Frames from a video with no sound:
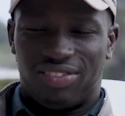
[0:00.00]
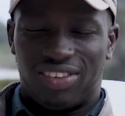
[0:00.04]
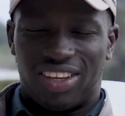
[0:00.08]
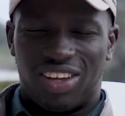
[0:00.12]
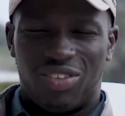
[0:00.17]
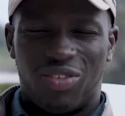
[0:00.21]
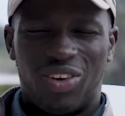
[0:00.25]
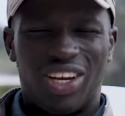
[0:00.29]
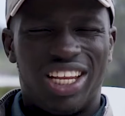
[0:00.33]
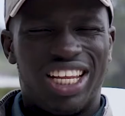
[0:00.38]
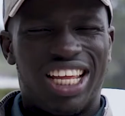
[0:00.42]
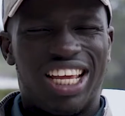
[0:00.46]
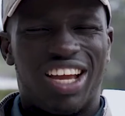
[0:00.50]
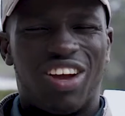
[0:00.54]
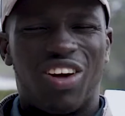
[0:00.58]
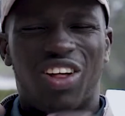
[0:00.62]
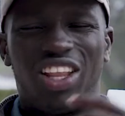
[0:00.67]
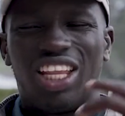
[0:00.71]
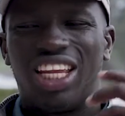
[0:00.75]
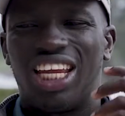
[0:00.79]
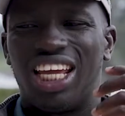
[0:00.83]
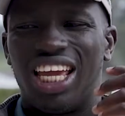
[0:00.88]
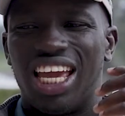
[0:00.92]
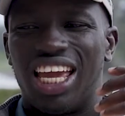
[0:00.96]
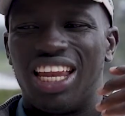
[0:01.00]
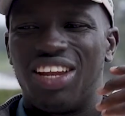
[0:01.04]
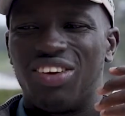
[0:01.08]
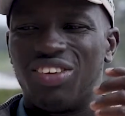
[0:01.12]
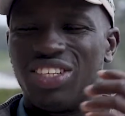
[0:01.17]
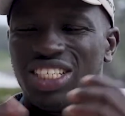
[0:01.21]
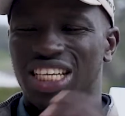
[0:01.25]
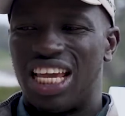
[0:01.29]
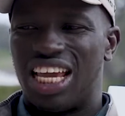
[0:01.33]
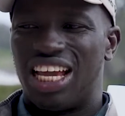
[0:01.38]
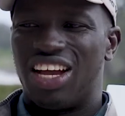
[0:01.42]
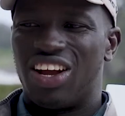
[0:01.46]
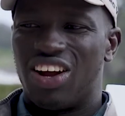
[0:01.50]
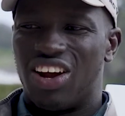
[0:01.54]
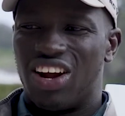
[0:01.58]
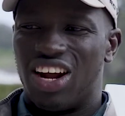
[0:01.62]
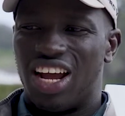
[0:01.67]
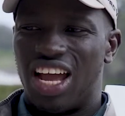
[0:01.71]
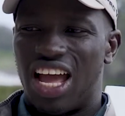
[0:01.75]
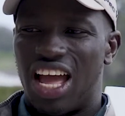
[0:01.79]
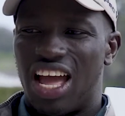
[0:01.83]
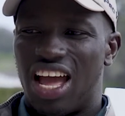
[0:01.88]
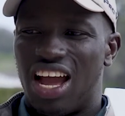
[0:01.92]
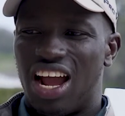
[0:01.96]
what did you call it again? It was like
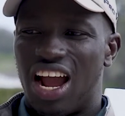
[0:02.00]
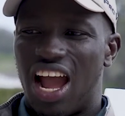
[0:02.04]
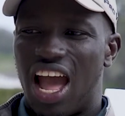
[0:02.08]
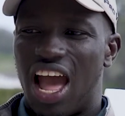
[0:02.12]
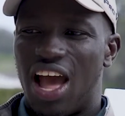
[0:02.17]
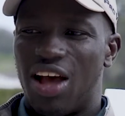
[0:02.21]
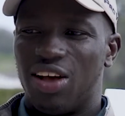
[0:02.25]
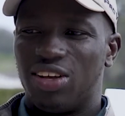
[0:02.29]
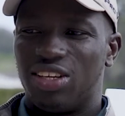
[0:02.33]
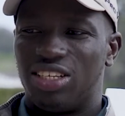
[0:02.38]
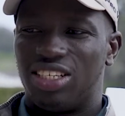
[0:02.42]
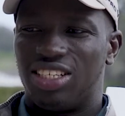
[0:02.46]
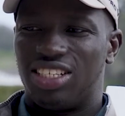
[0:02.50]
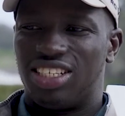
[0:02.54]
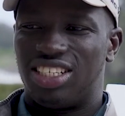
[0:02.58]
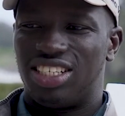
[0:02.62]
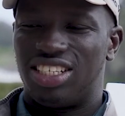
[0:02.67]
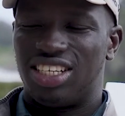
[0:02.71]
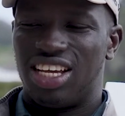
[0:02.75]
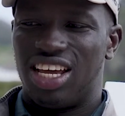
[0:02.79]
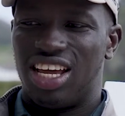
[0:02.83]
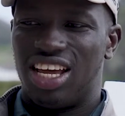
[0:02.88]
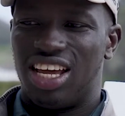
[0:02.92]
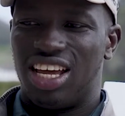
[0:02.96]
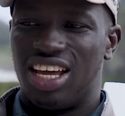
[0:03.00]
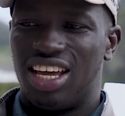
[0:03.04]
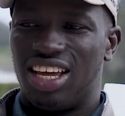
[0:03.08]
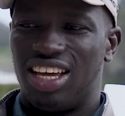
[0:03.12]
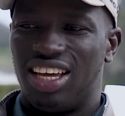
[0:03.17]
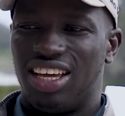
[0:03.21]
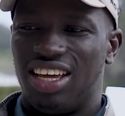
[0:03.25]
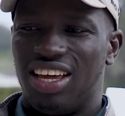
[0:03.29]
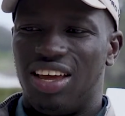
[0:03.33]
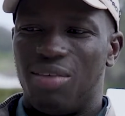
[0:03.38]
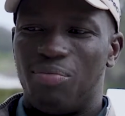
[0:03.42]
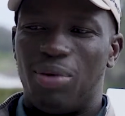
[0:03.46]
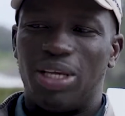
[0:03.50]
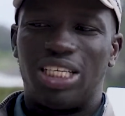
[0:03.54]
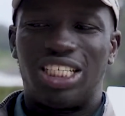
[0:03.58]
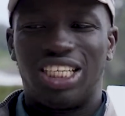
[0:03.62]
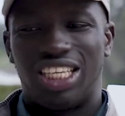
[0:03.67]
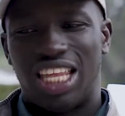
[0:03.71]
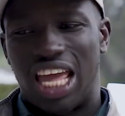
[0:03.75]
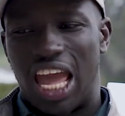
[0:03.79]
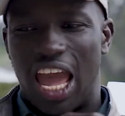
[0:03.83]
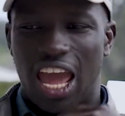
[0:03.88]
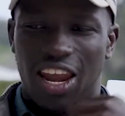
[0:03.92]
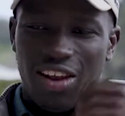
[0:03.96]
our house, basically
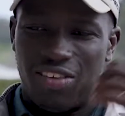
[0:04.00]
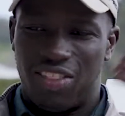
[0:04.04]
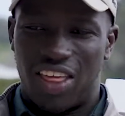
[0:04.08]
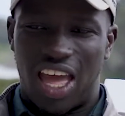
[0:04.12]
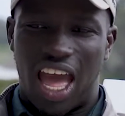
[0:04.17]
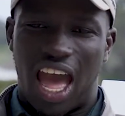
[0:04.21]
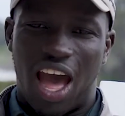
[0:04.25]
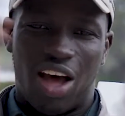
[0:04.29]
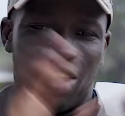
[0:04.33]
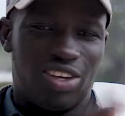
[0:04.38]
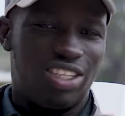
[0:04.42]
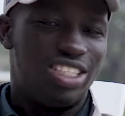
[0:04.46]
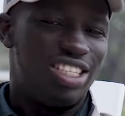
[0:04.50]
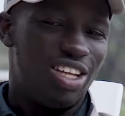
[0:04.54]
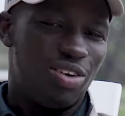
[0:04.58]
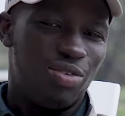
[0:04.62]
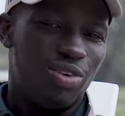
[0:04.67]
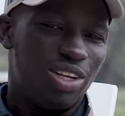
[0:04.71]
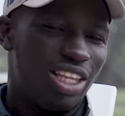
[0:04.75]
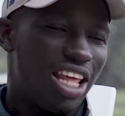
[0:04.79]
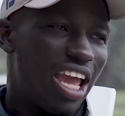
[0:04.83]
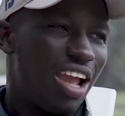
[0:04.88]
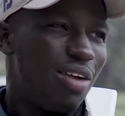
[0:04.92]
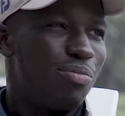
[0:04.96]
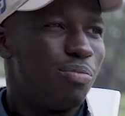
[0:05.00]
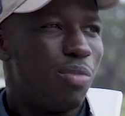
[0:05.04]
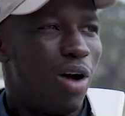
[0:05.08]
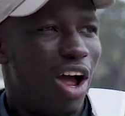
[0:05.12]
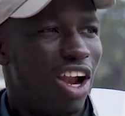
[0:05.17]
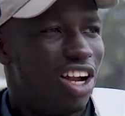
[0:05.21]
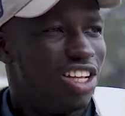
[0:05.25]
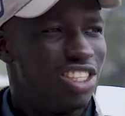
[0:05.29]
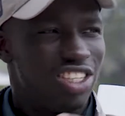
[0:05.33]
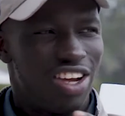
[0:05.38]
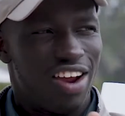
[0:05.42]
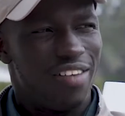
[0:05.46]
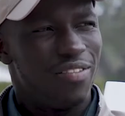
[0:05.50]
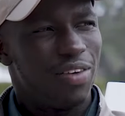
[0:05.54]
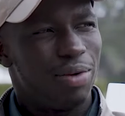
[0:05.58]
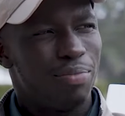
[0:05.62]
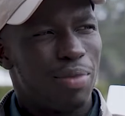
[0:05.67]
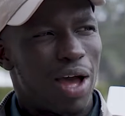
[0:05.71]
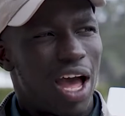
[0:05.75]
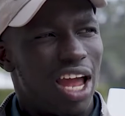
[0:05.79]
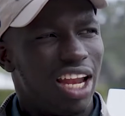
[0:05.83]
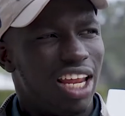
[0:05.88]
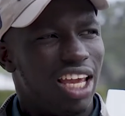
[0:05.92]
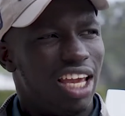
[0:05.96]
the head of the house that would monitor
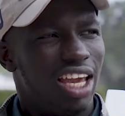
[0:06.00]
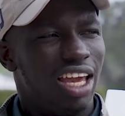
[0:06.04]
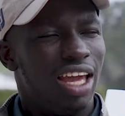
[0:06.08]
everybody.